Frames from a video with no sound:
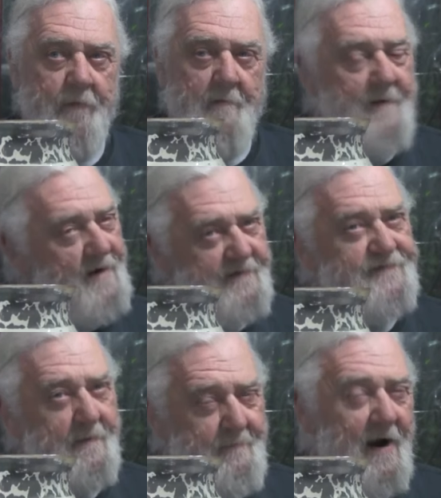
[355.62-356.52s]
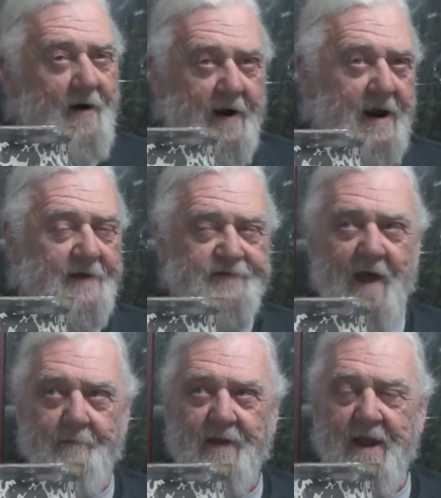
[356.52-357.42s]
Maybe that's the berry-esque
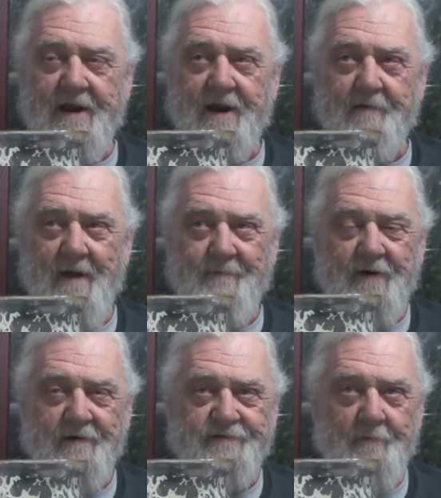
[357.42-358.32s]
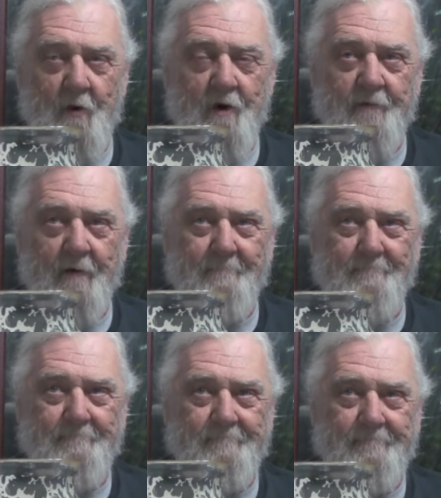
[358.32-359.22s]
I'm getting, and maybe it's more of a
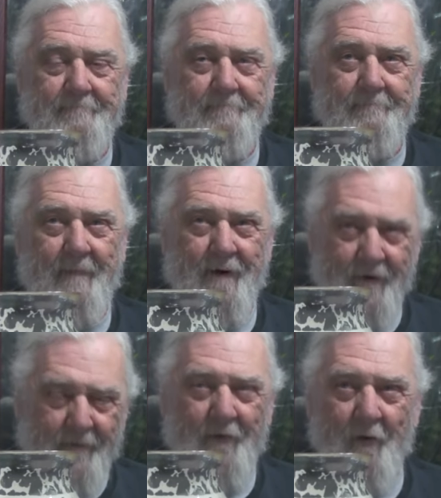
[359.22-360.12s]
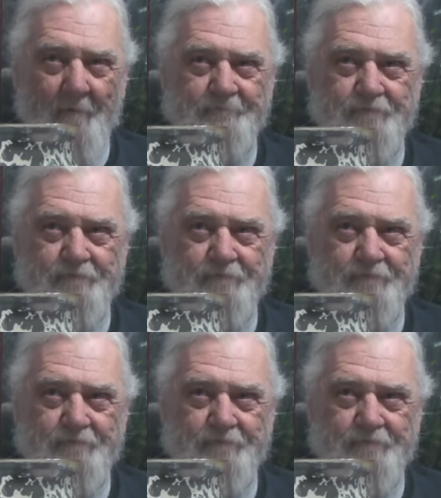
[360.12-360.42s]
herbal